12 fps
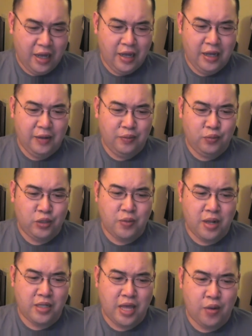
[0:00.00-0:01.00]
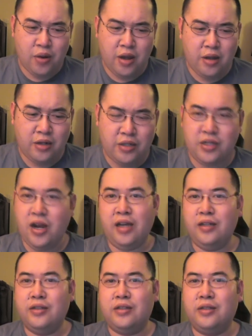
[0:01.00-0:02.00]
which meant they were
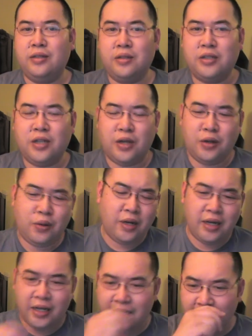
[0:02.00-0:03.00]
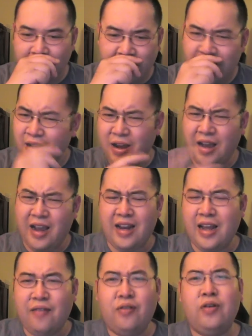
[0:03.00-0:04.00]
giants. So, no,
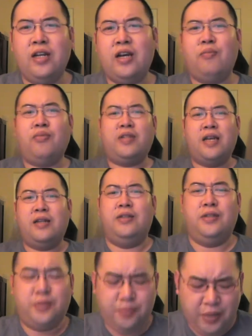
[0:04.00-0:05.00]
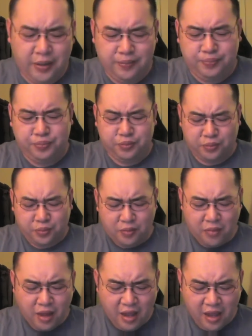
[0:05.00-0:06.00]
I never really got Pretenders, but
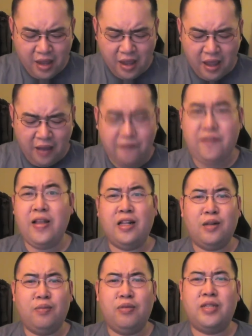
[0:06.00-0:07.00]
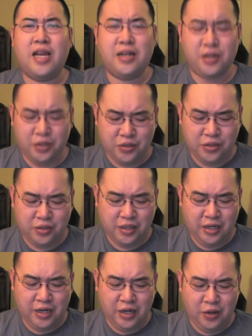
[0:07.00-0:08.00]
vehicle Pretenders,
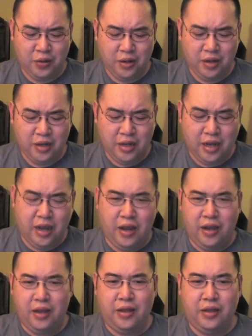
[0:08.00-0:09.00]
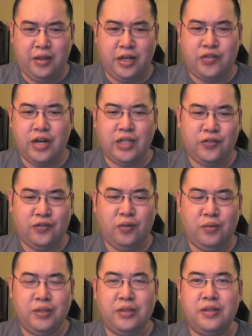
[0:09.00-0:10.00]
you know, they're
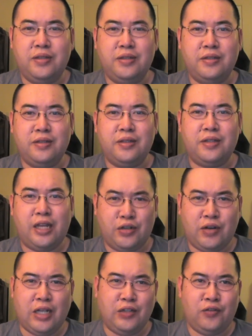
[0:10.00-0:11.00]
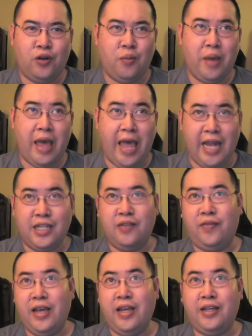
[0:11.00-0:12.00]
Transformers. They transform
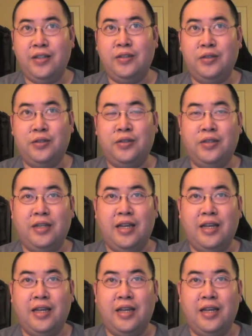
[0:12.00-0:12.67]
into vehicles,